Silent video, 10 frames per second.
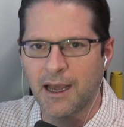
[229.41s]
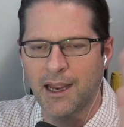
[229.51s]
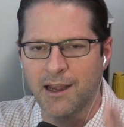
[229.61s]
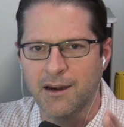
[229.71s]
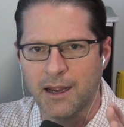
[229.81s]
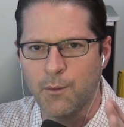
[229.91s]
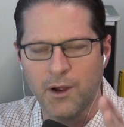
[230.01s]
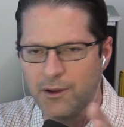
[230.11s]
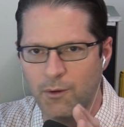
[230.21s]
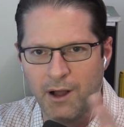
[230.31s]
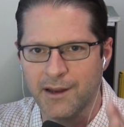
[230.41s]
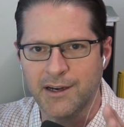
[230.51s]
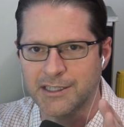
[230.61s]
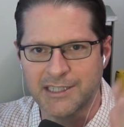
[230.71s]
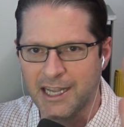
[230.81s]
I want you all to
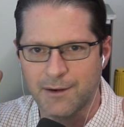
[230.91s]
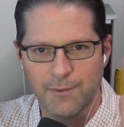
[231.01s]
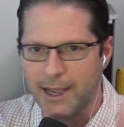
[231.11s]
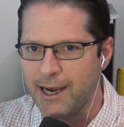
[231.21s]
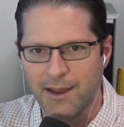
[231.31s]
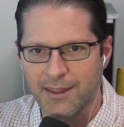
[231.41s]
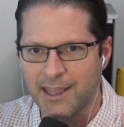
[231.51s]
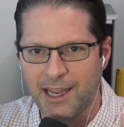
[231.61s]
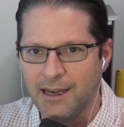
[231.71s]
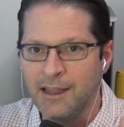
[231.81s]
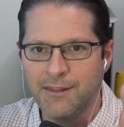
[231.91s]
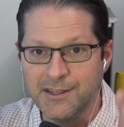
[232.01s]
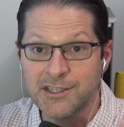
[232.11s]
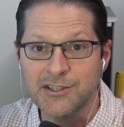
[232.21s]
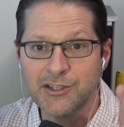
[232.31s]
understand right out of the gate,
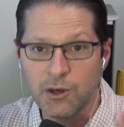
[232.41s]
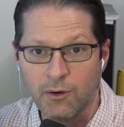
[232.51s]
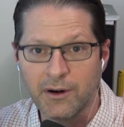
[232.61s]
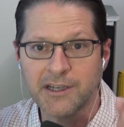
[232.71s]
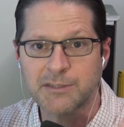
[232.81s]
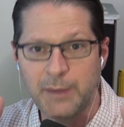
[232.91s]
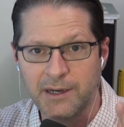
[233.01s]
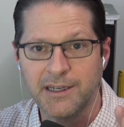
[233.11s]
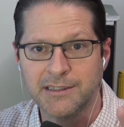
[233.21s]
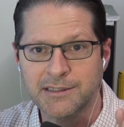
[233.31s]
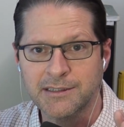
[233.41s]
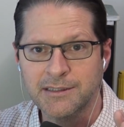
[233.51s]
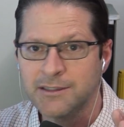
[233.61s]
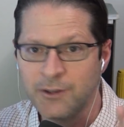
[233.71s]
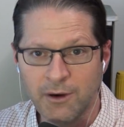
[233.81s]
this is your experience,
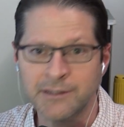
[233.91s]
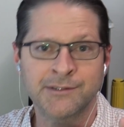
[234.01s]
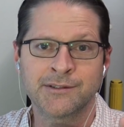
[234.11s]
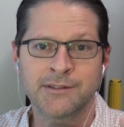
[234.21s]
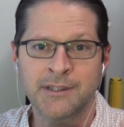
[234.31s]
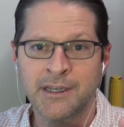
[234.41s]
yours.